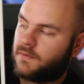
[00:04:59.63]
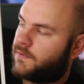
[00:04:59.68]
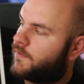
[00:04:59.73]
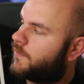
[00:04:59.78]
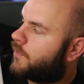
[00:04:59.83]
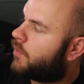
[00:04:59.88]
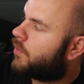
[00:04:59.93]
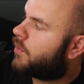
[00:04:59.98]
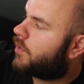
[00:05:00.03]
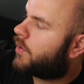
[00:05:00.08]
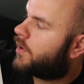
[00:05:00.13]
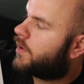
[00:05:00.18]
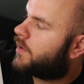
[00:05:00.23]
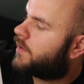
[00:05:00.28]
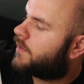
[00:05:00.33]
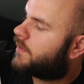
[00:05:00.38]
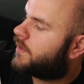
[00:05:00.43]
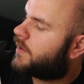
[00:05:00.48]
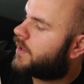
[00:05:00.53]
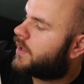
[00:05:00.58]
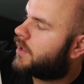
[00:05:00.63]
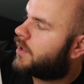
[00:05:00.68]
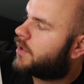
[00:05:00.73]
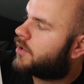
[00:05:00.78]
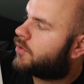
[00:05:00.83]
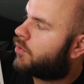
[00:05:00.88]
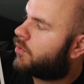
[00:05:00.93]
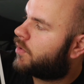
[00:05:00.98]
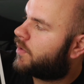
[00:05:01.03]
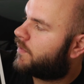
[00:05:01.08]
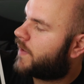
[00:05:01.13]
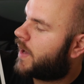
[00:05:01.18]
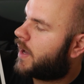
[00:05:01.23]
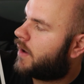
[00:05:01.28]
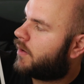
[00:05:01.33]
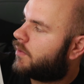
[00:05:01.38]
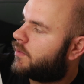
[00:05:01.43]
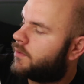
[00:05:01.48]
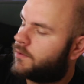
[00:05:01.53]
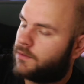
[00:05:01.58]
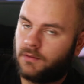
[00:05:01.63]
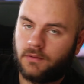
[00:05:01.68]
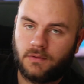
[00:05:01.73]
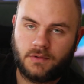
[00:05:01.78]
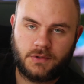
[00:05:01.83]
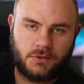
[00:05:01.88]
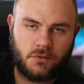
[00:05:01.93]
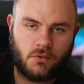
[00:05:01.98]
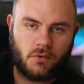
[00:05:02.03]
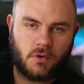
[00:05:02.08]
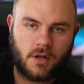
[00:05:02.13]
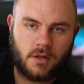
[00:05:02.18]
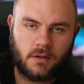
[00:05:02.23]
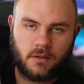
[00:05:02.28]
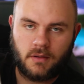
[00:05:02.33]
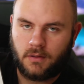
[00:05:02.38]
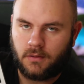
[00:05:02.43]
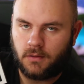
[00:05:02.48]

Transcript: for the Court of Owls story,